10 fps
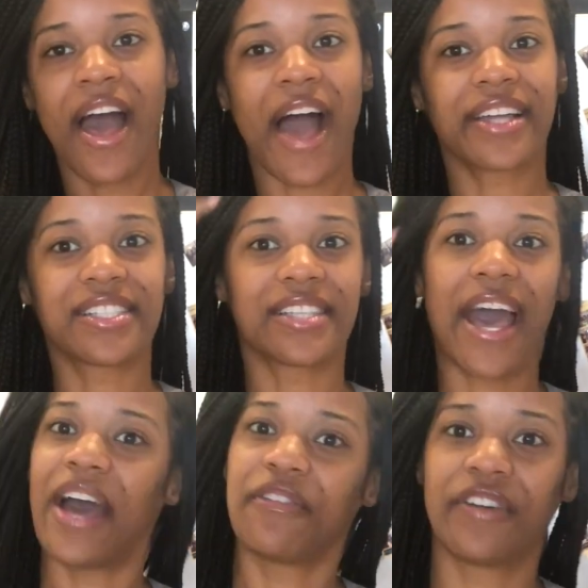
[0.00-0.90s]
I could just
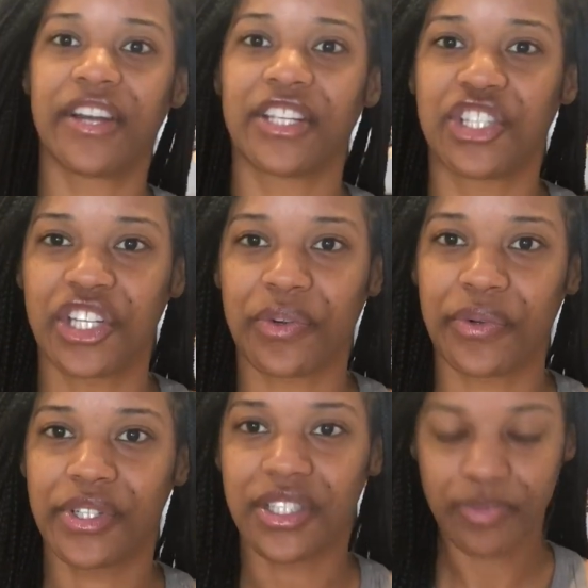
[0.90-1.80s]
have fun in general
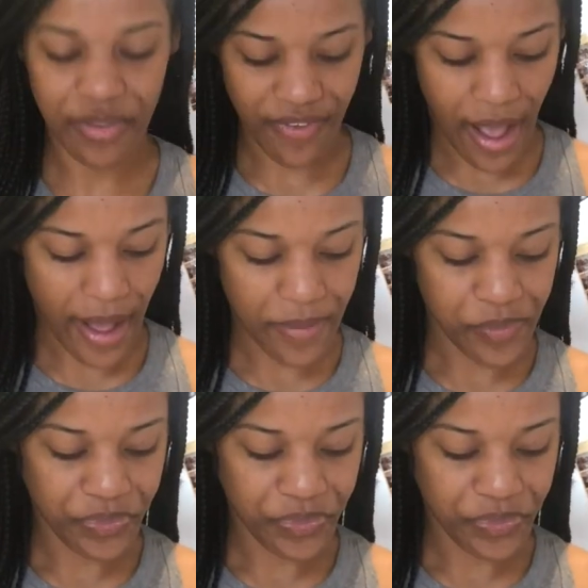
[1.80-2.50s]
and just be fine.